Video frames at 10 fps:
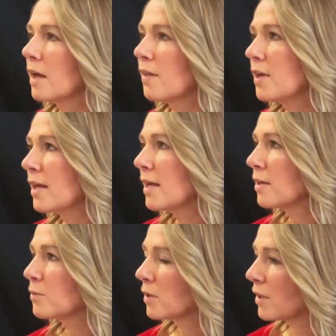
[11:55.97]
Not that I
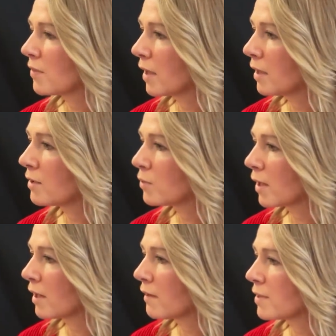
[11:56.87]
can really think
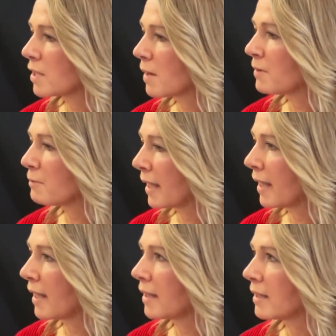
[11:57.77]
of right off the top of
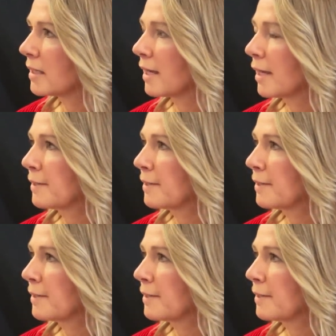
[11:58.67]
my head.